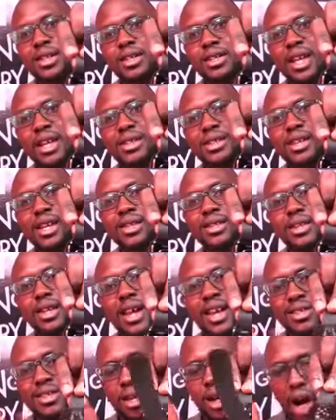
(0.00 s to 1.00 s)
the sensors, it
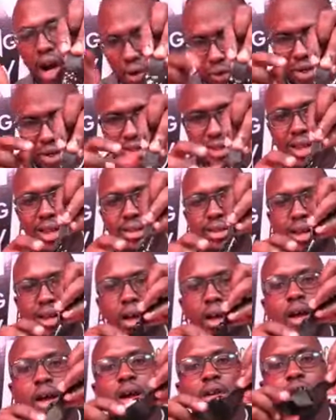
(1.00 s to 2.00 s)
has the heart rate
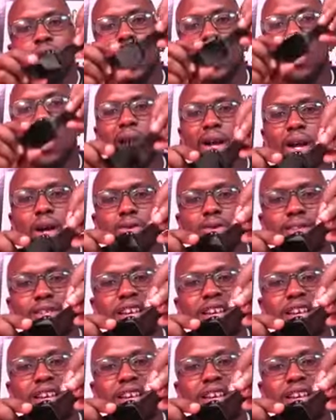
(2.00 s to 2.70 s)
sensor, the workout